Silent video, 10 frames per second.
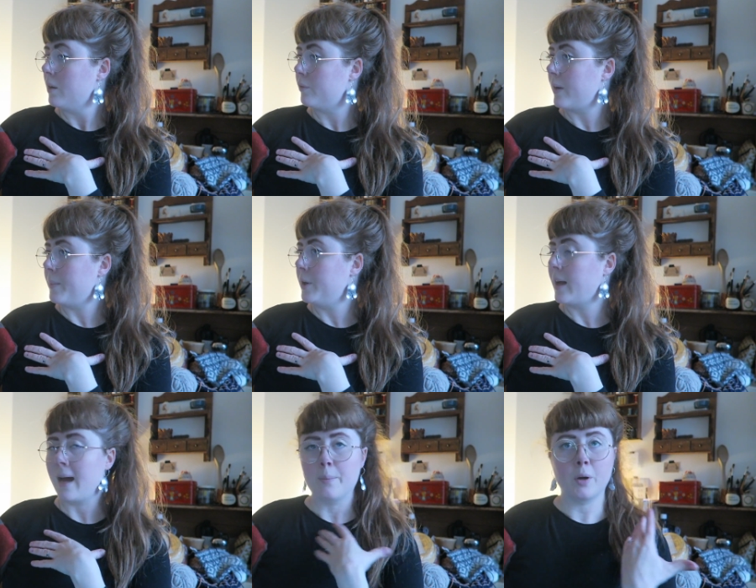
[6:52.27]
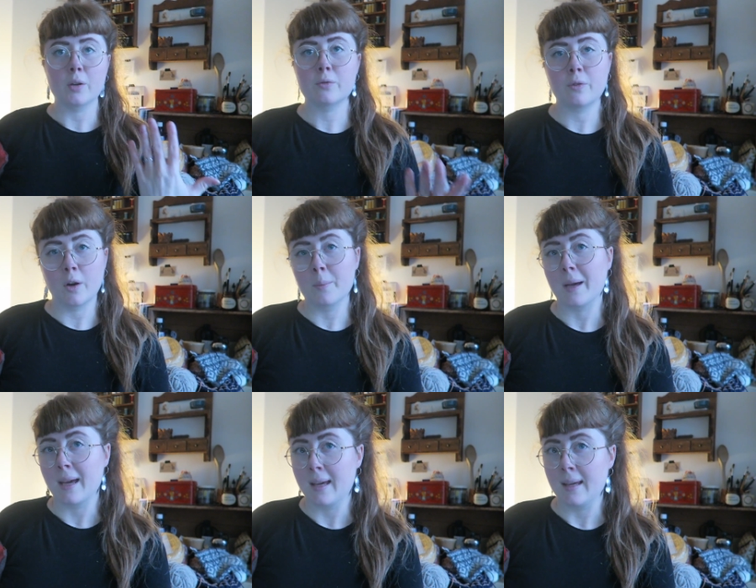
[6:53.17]
fabric I bought from
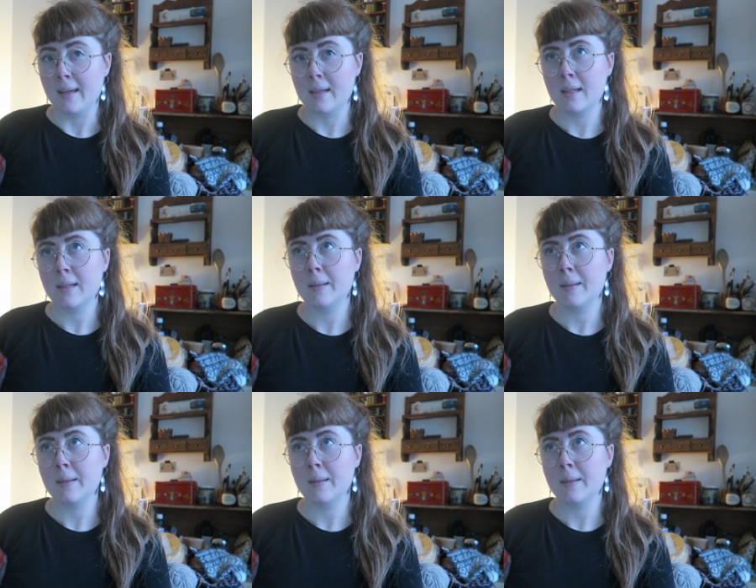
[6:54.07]
I